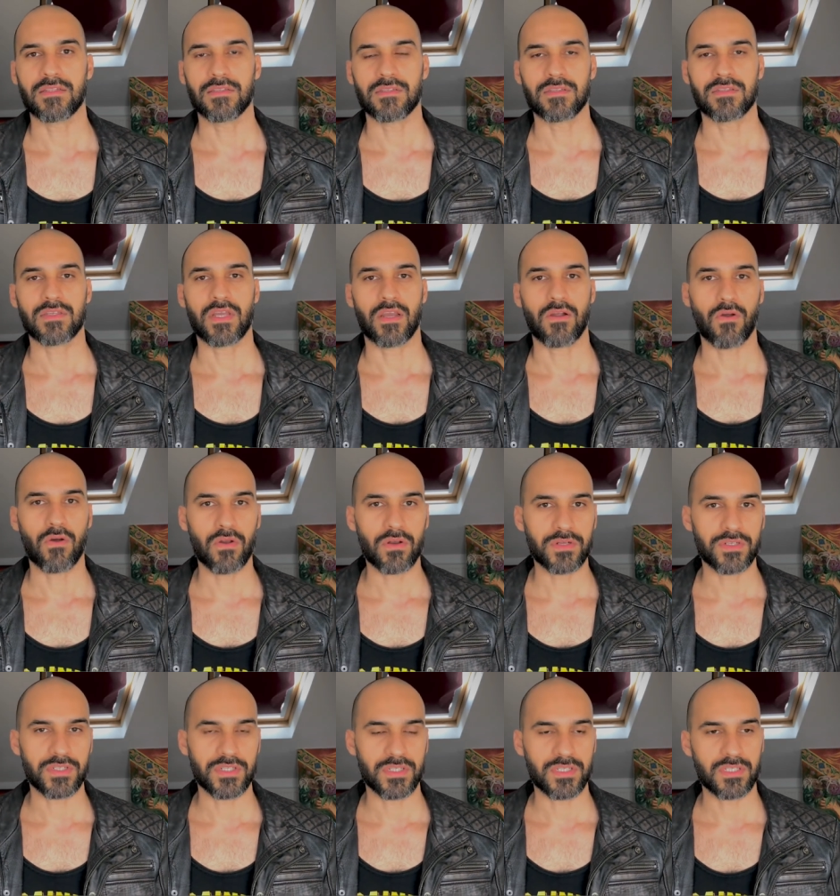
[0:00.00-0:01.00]
In
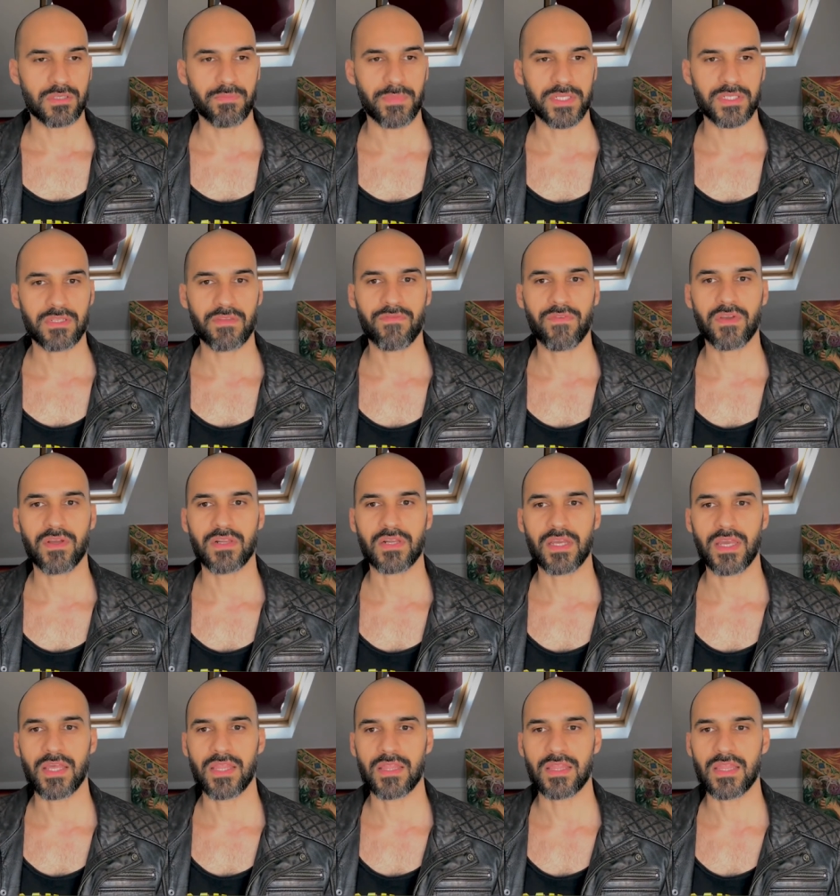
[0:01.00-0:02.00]
psychology,
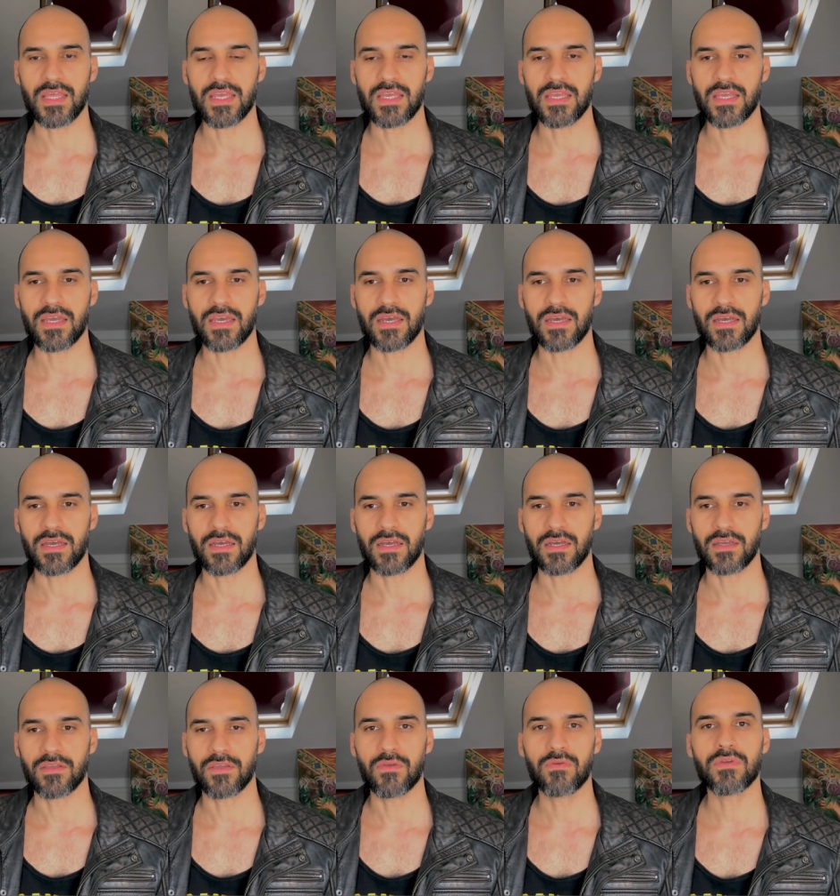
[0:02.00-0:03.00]
specifically the uh,
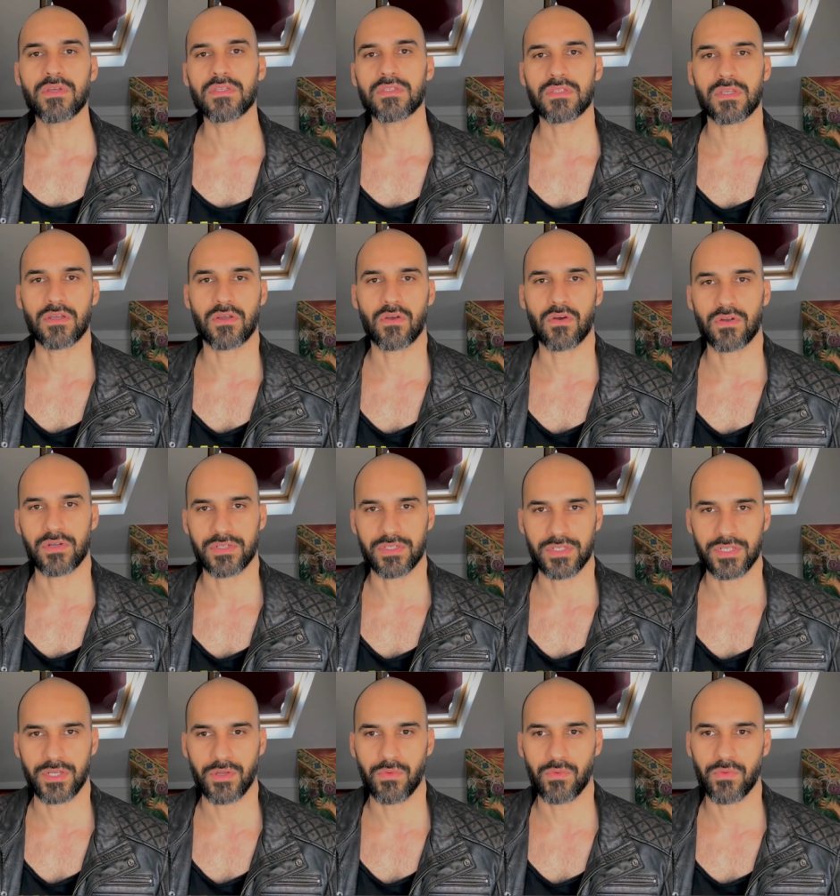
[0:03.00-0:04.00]
Jungian
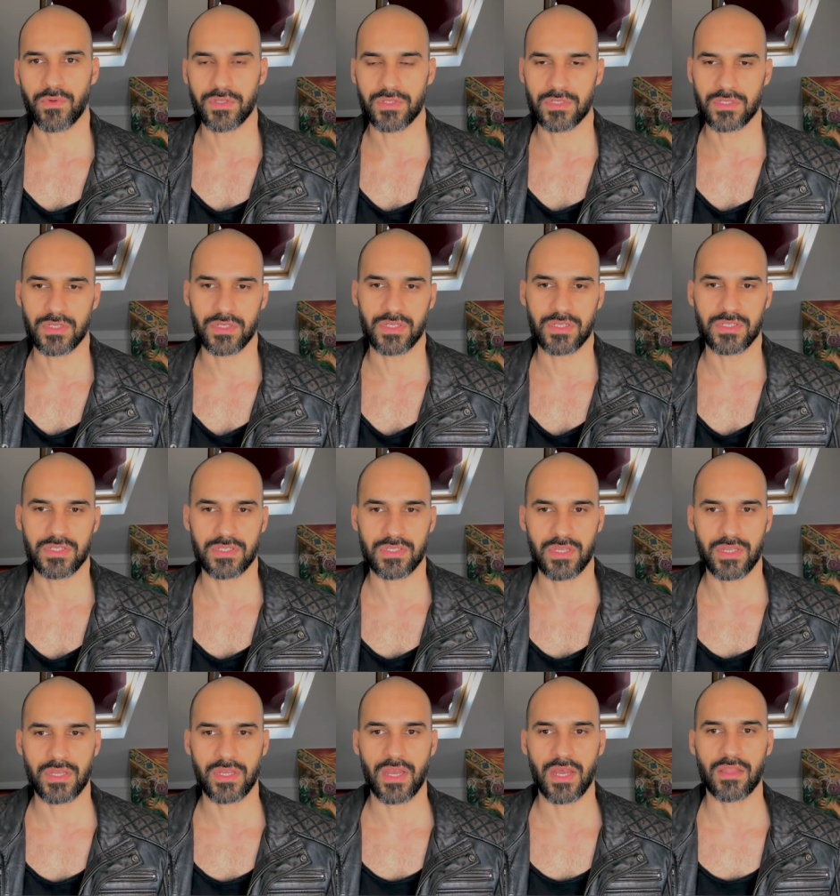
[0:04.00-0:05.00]
psychology, which
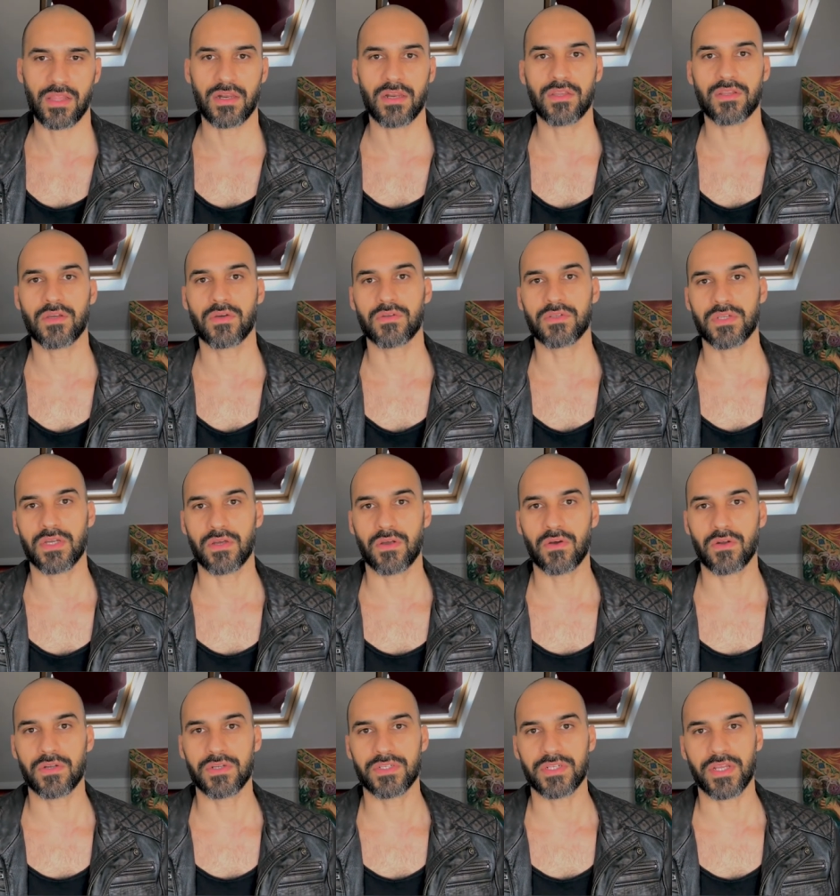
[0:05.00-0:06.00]
is the analytical
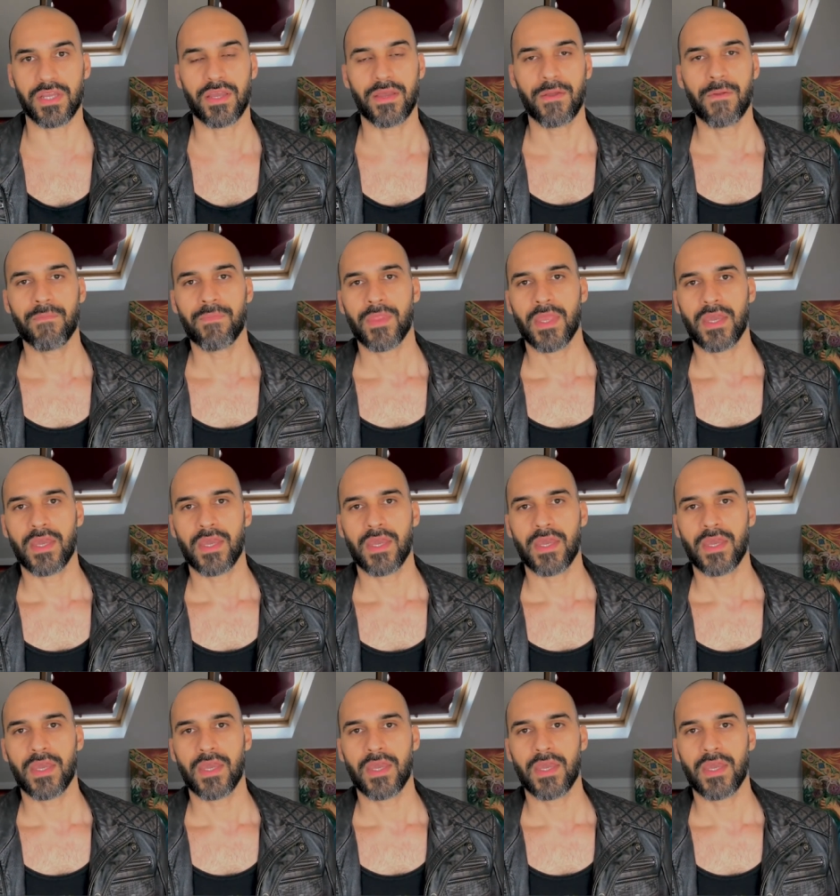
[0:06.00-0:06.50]
psychology,